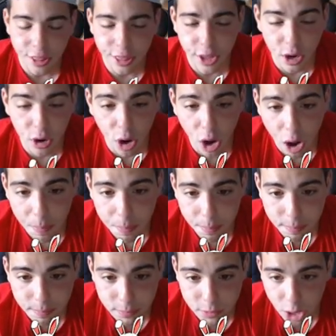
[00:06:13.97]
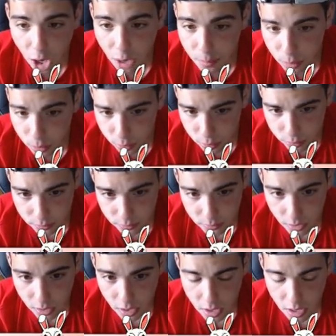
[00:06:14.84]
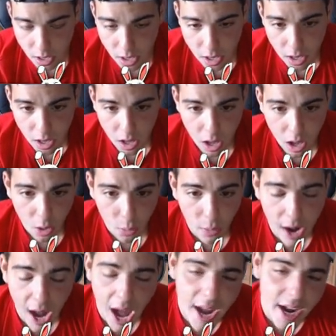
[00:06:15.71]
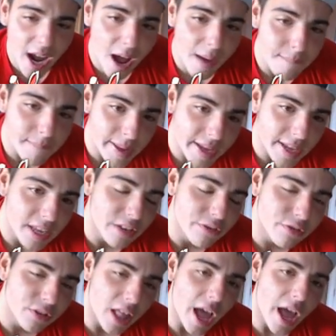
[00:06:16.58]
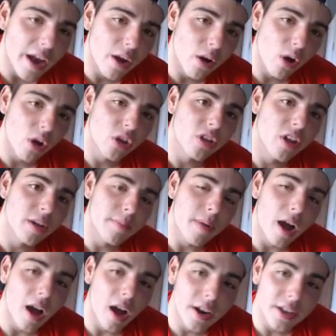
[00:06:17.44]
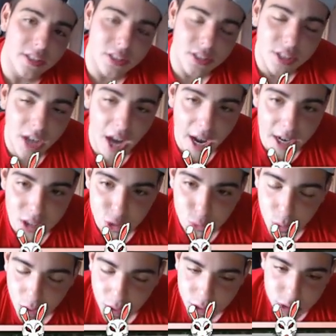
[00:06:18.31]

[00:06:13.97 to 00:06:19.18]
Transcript: they're up double. When I got Miggy, Vlad, and all them, honestly, I just wanted